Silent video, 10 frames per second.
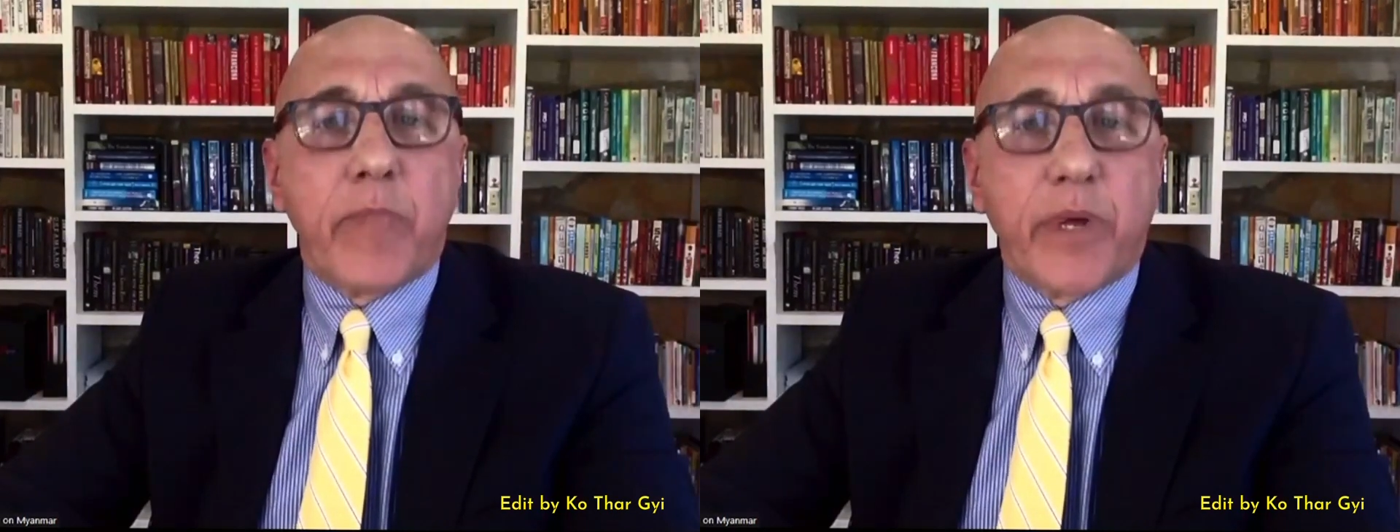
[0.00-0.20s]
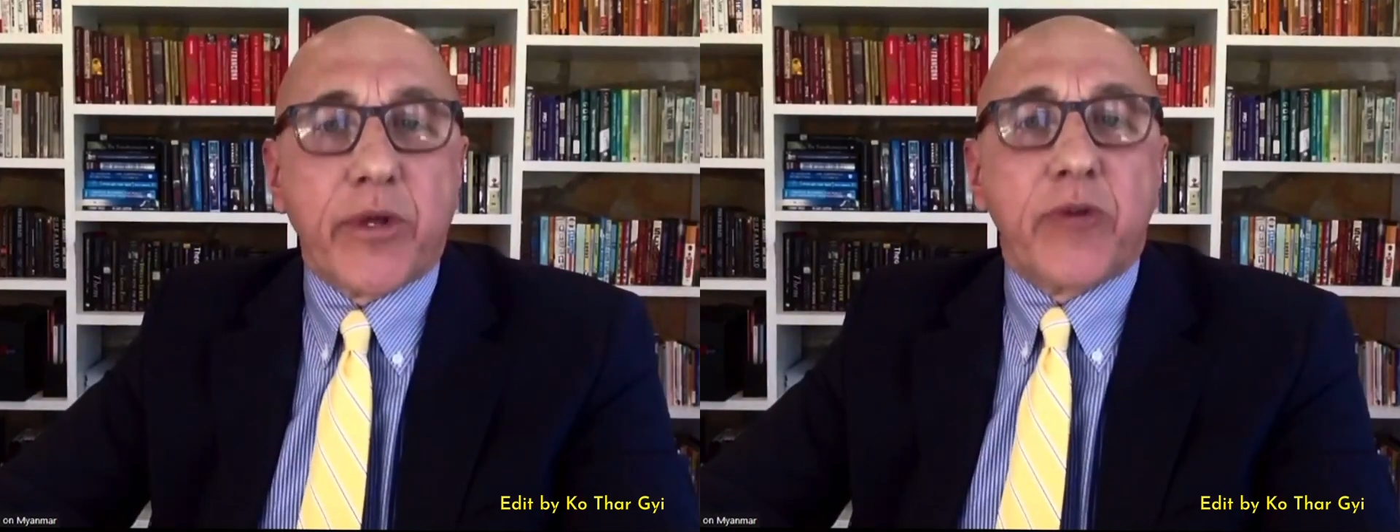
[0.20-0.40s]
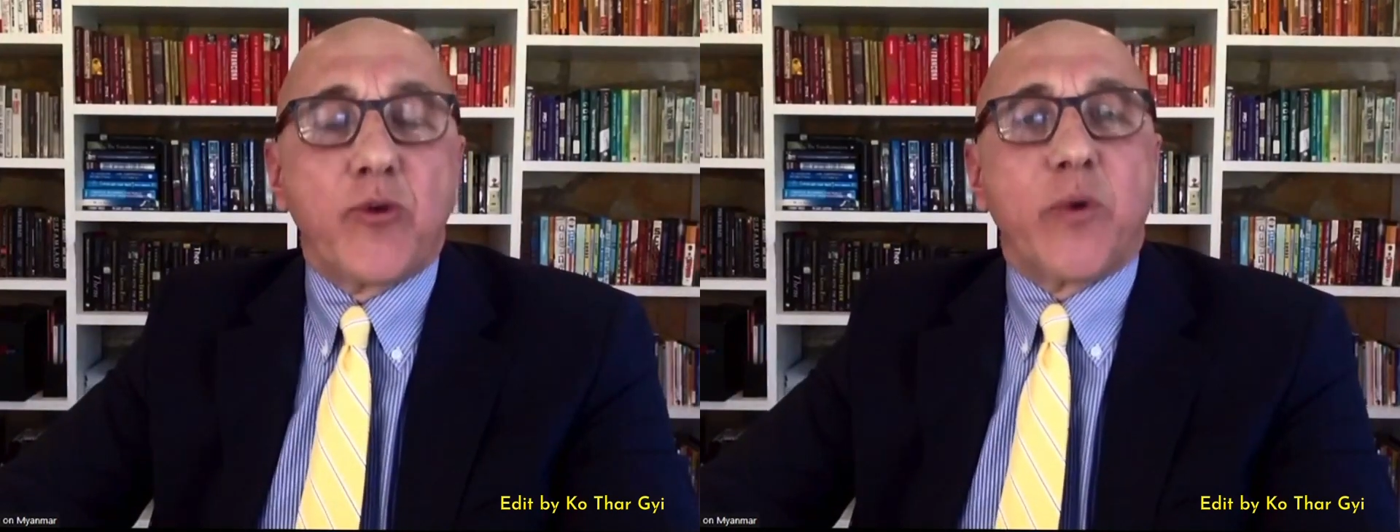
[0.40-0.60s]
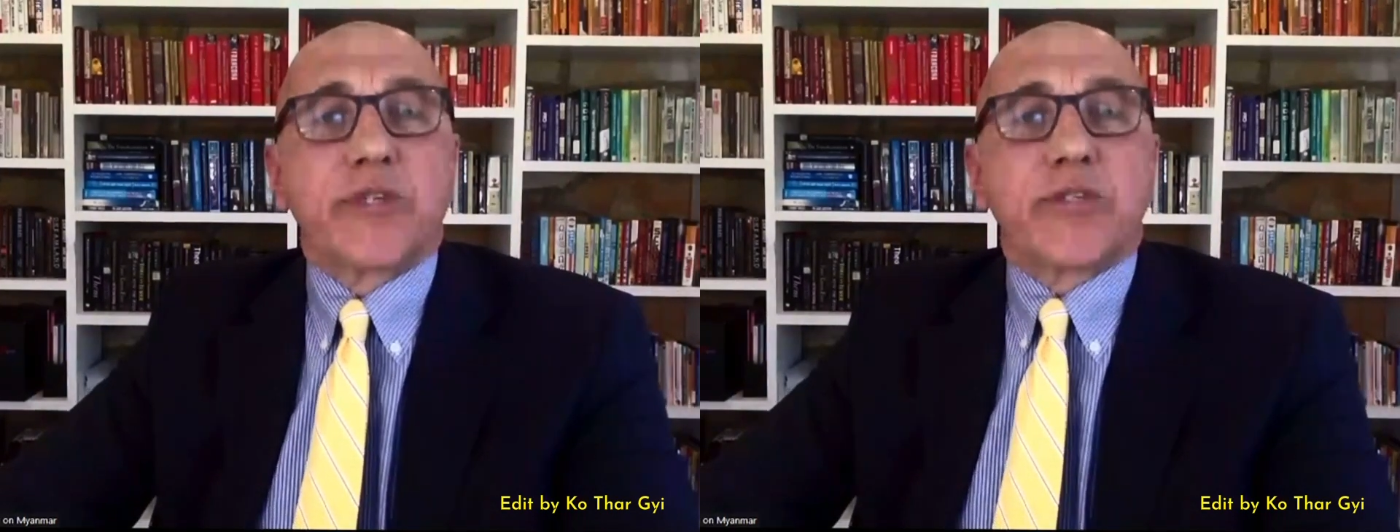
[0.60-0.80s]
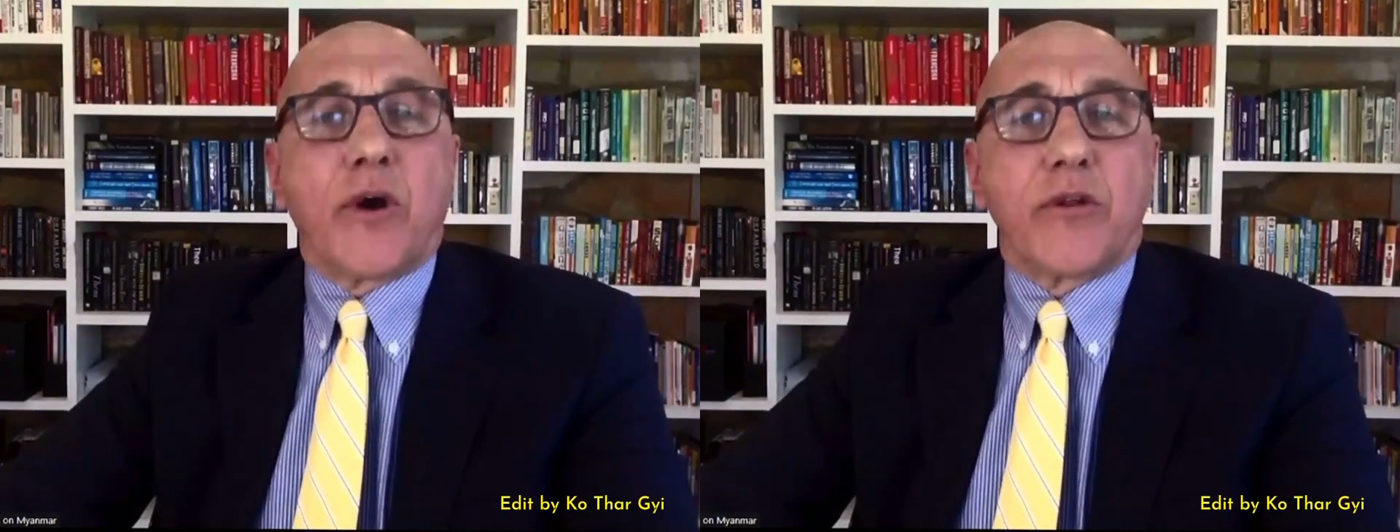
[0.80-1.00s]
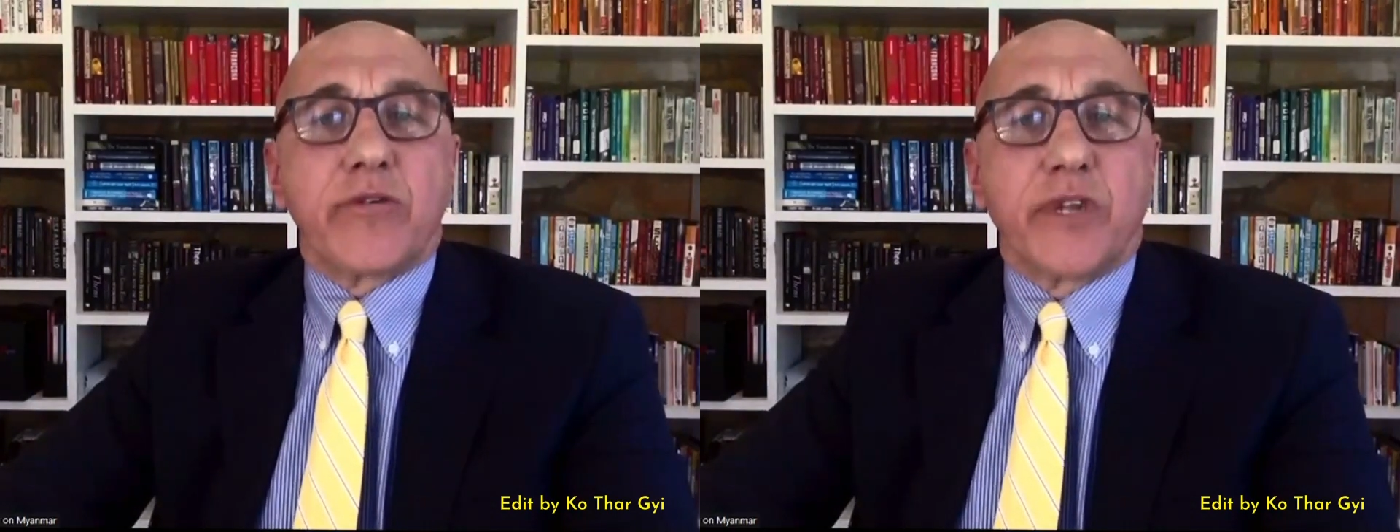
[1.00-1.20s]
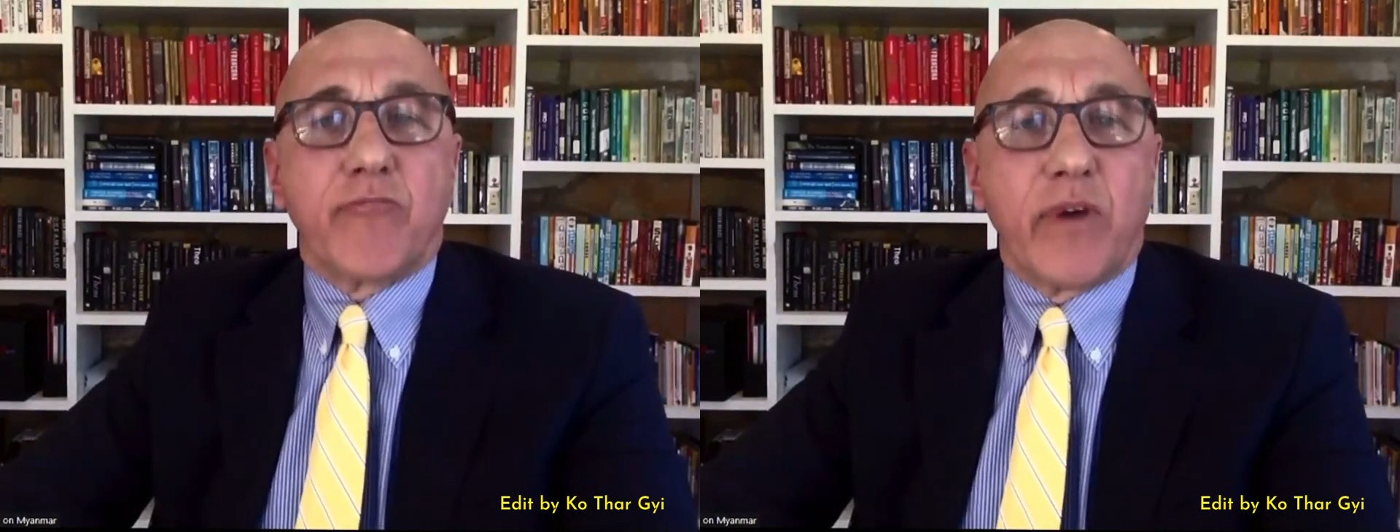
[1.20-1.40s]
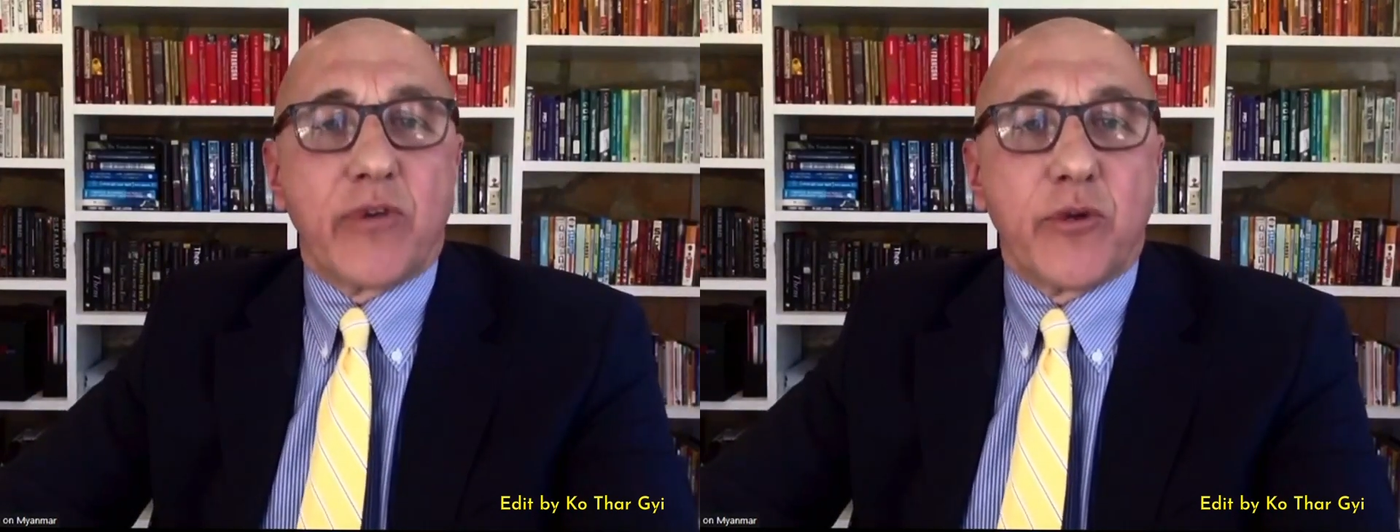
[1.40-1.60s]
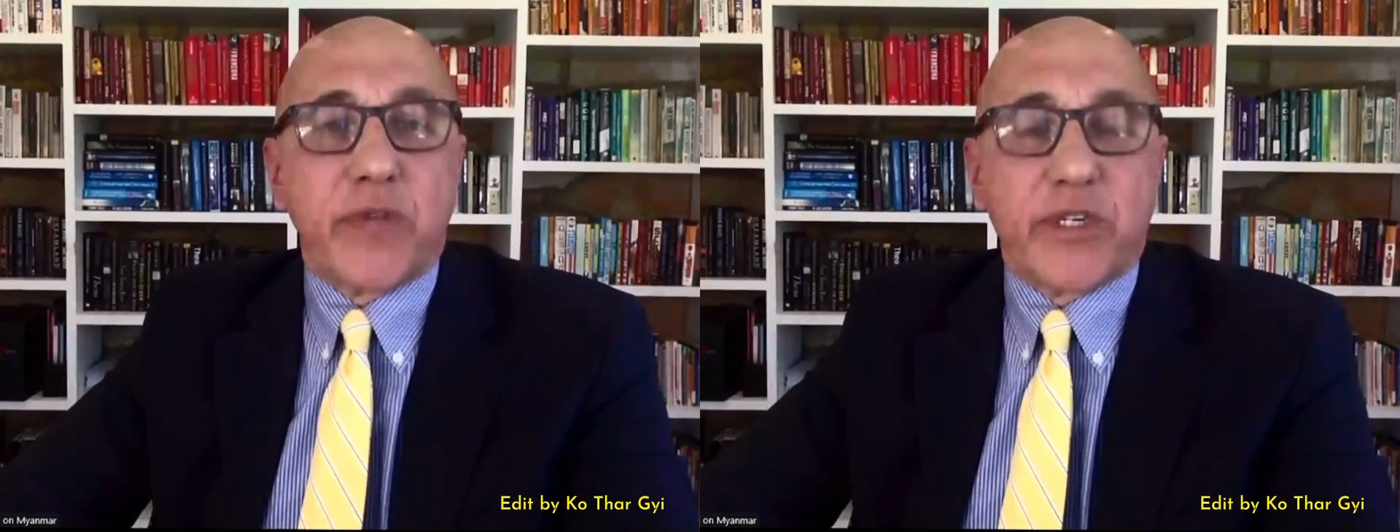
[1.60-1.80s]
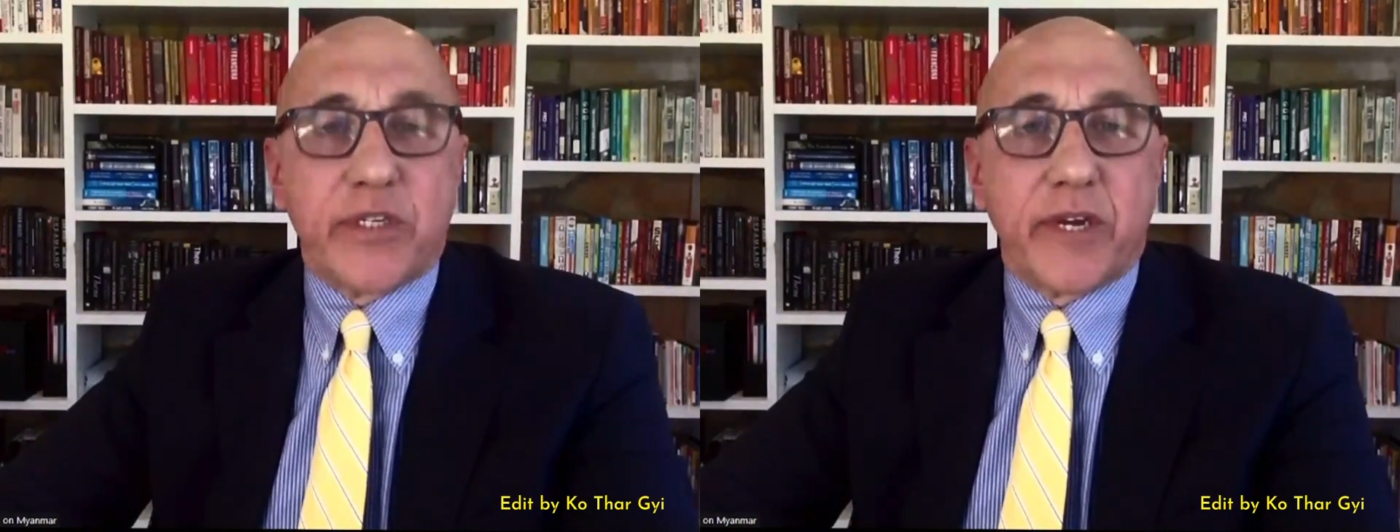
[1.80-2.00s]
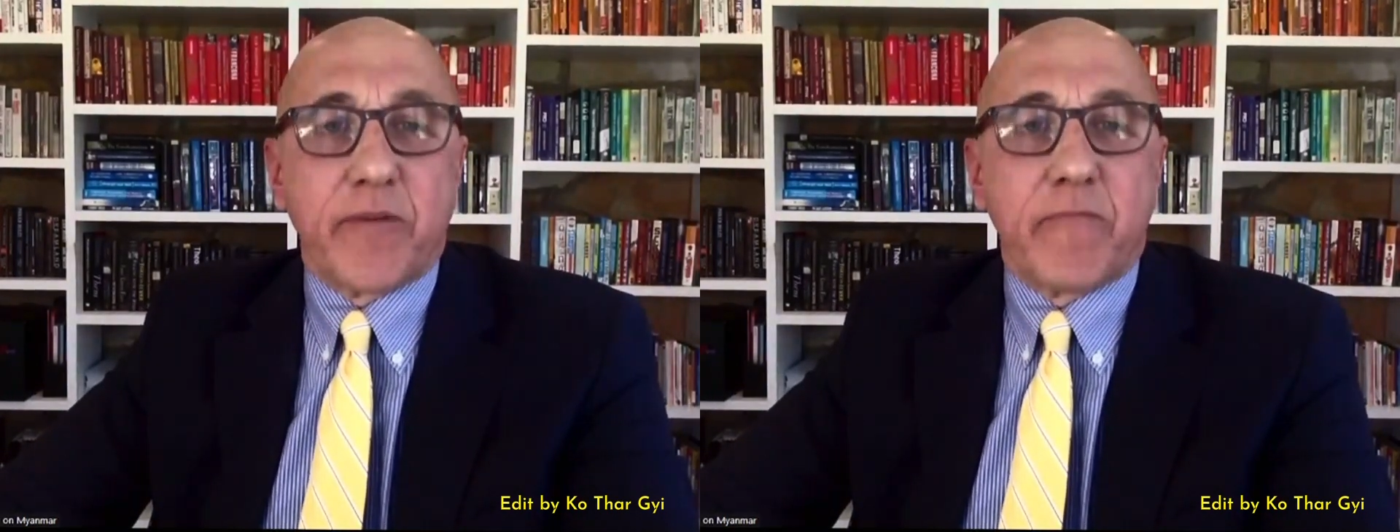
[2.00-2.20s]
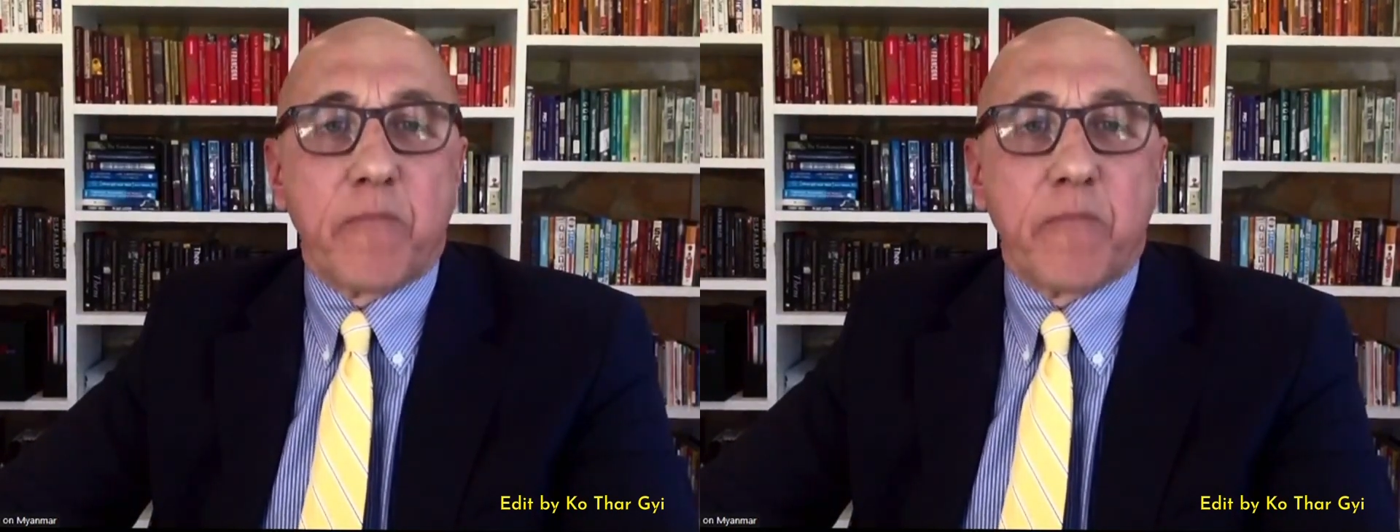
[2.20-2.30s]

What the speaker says: billion in revenue this year.